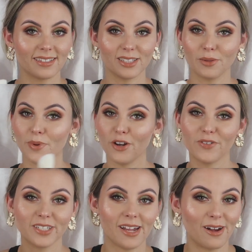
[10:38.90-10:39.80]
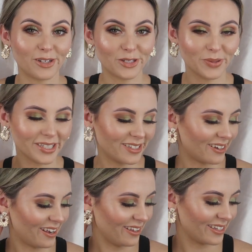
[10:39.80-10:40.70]
It's a bit of a tongue
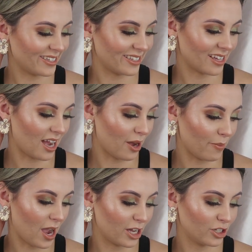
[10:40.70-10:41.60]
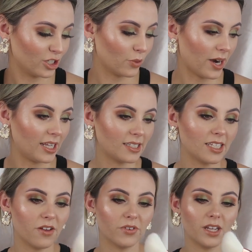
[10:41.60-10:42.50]
twister. This is
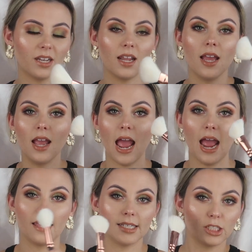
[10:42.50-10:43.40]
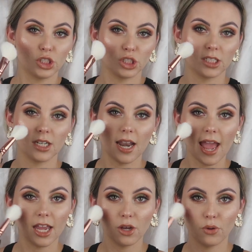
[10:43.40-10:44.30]
127 and this is just an
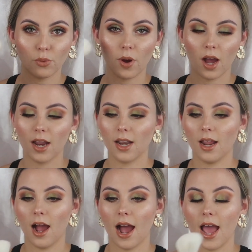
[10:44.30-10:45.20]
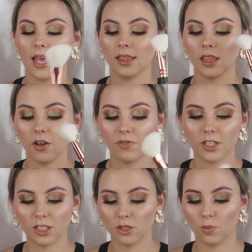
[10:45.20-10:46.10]
angled one. I love
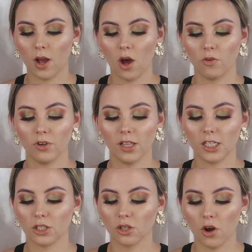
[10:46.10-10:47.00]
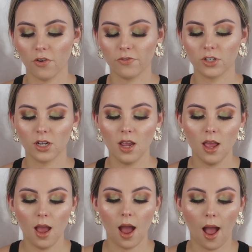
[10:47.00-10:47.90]
this as well. Really soft.
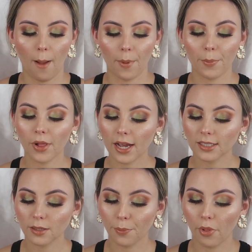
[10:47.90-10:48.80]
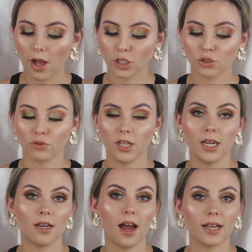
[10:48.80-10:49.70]
Applies the blush
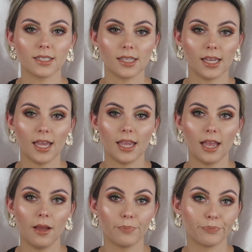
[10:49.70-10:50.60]
really nicely.